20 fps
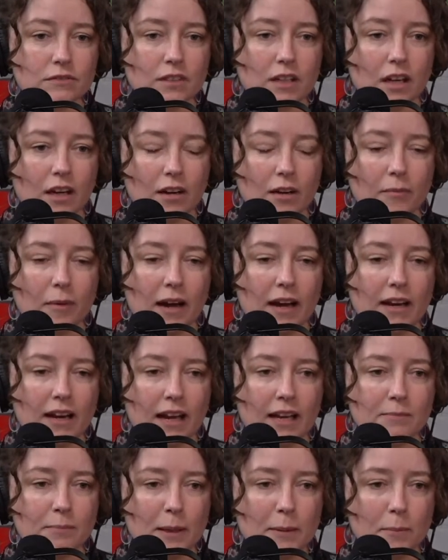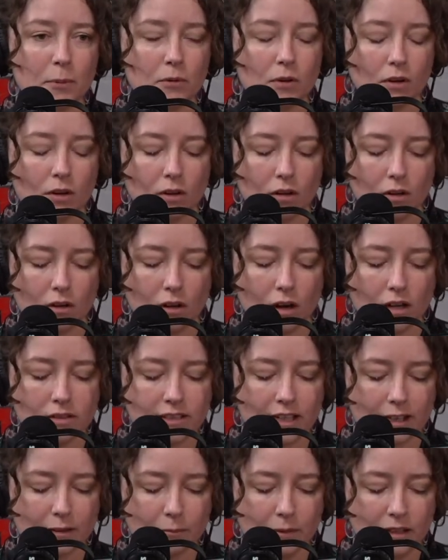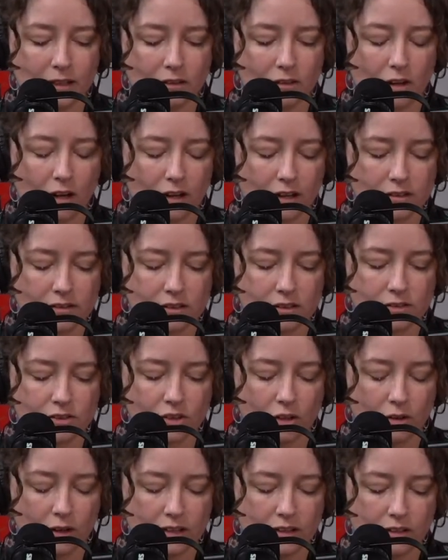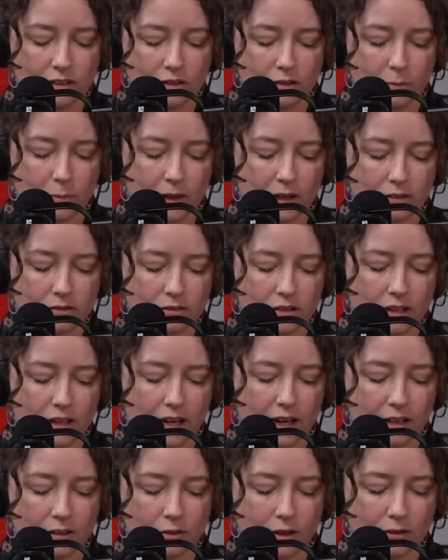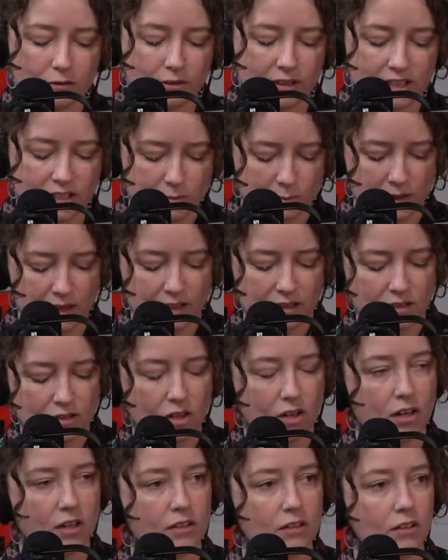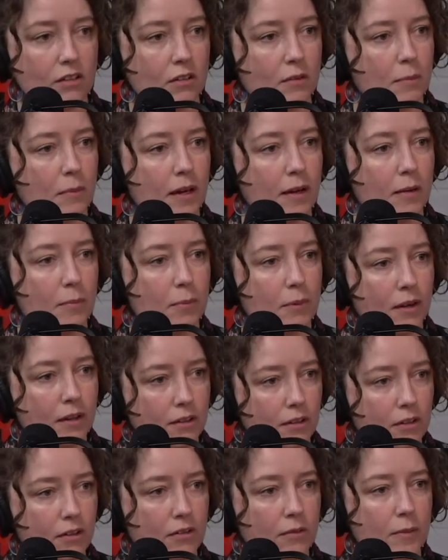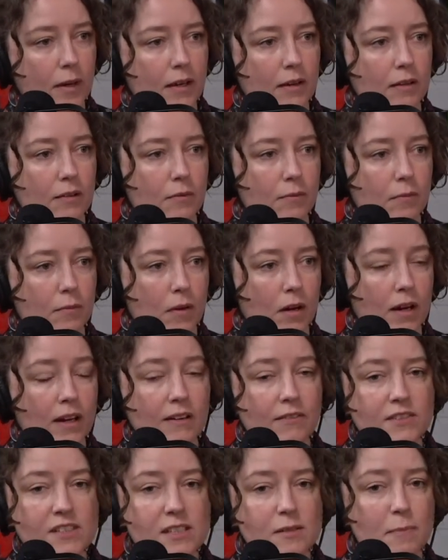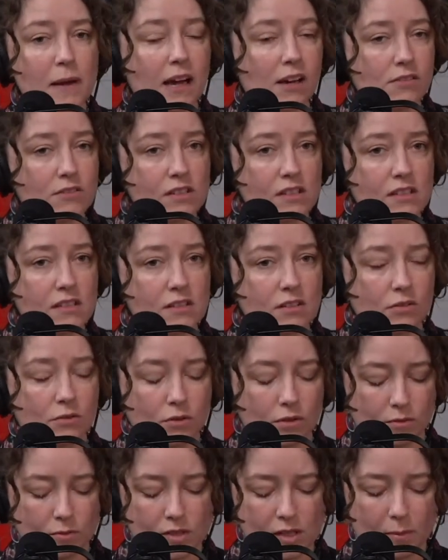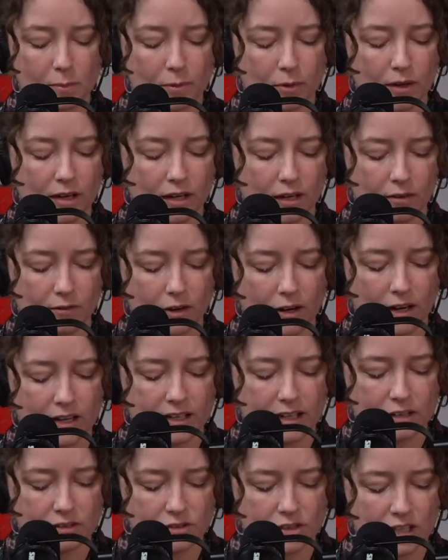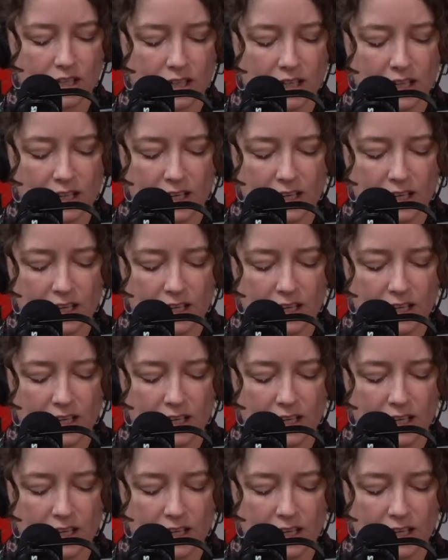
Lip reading: And people contact me a lot because of the show I do about how do I reach my daughter, my brother, my even spouses who are separating over ideology.